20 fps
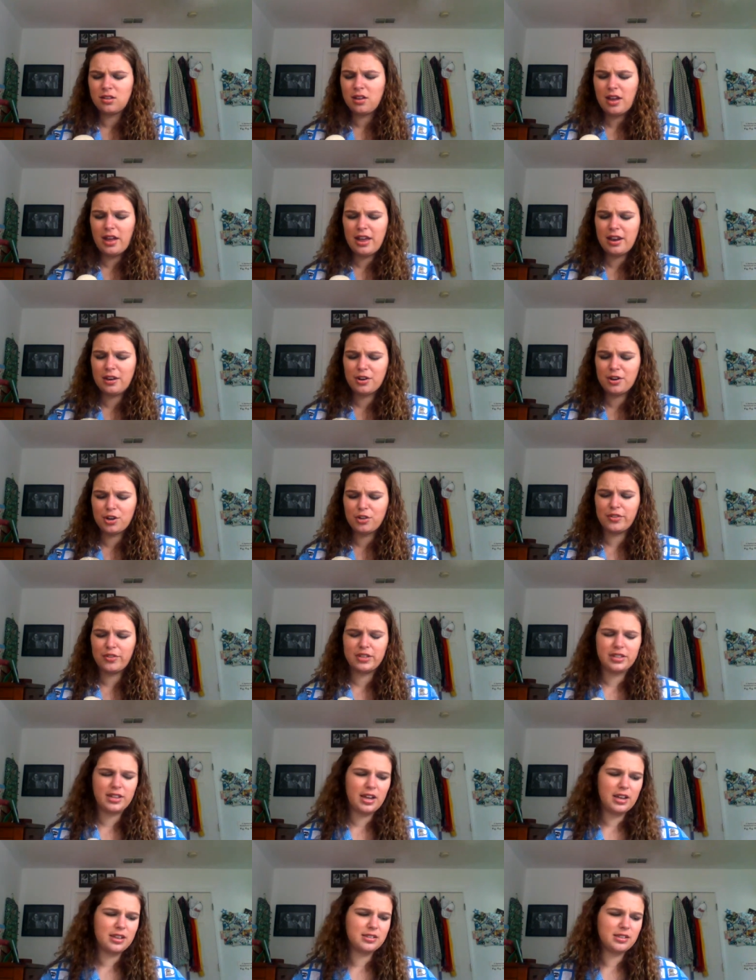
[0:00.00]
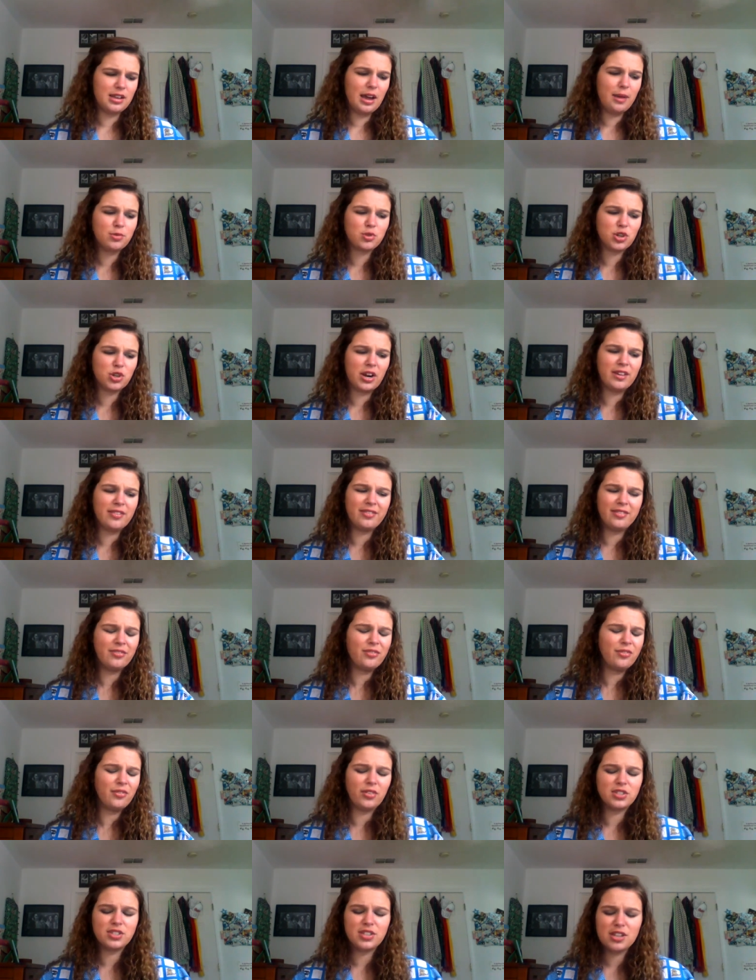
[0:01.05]
I don't know if it does. I'm trying.
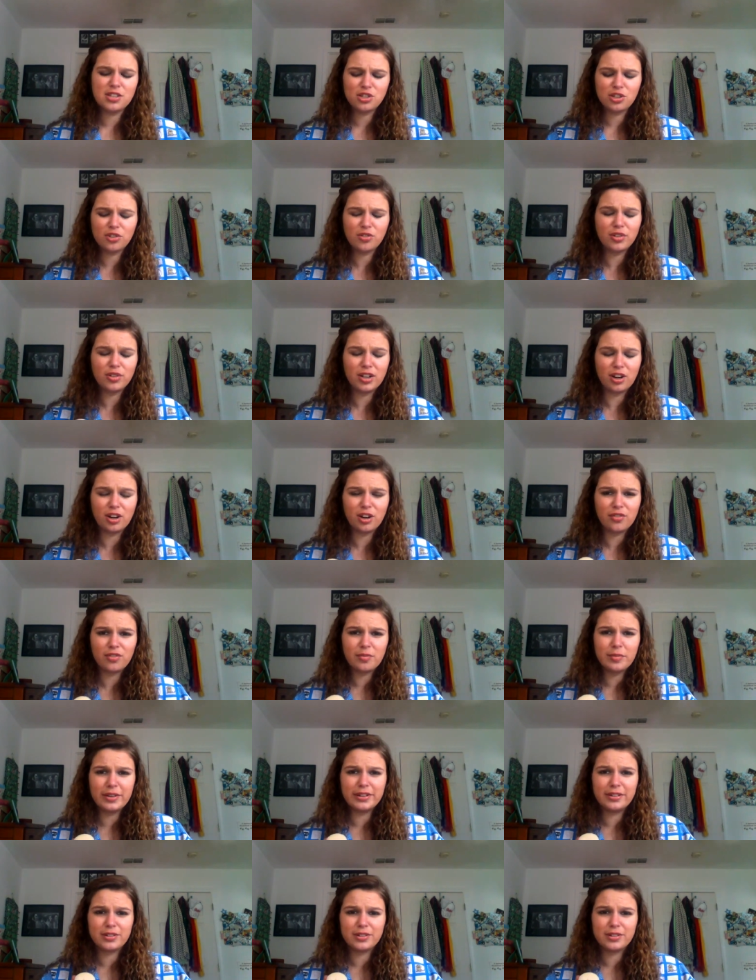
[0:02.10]
Scents are really hard for me to